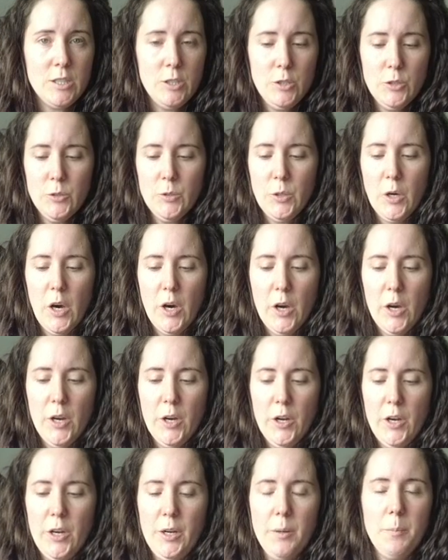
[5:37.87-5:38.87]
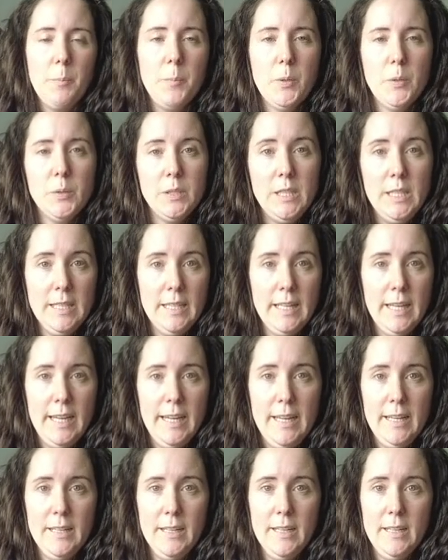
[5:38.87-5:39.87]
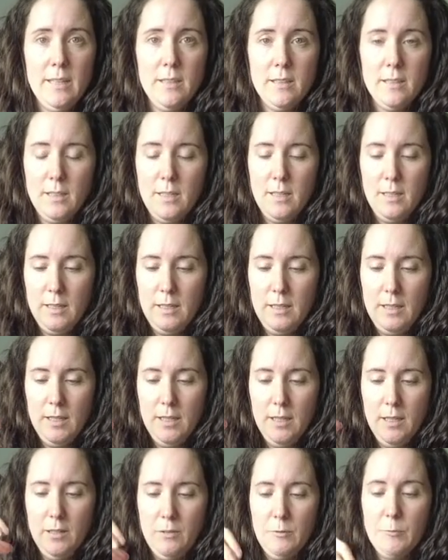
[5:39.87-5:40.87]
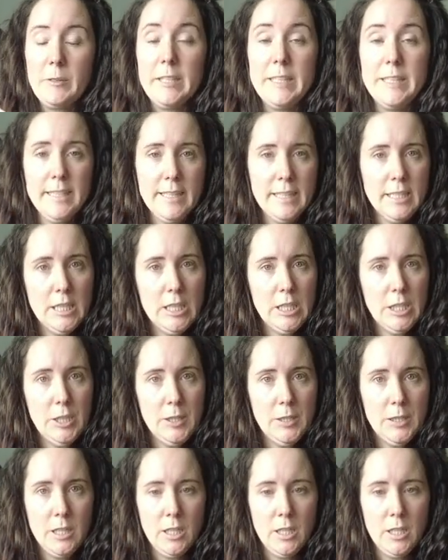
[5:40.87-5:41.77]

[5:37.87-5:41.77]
you are putting in vinegar